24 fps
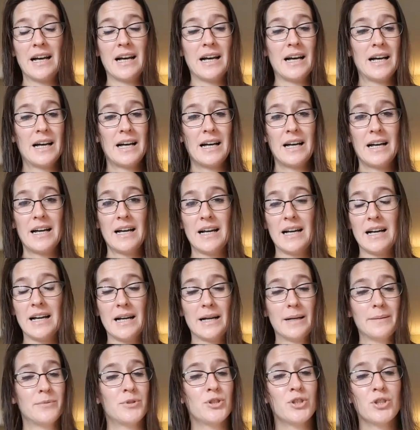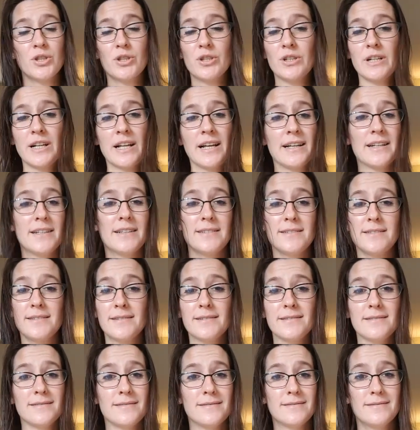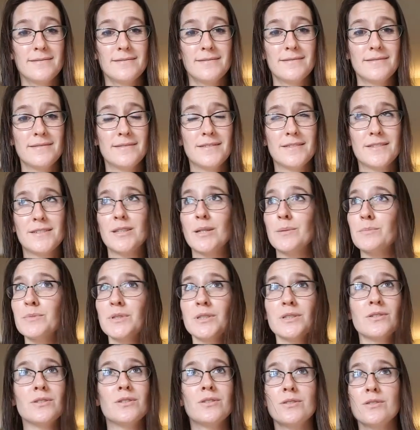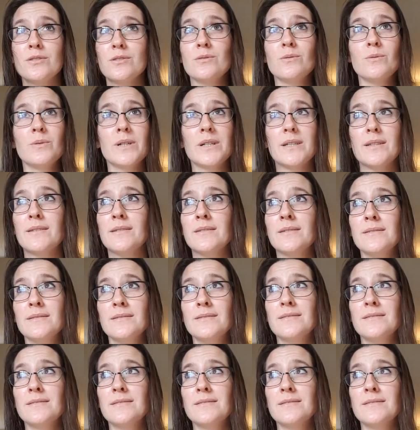I'm sure it has something to do with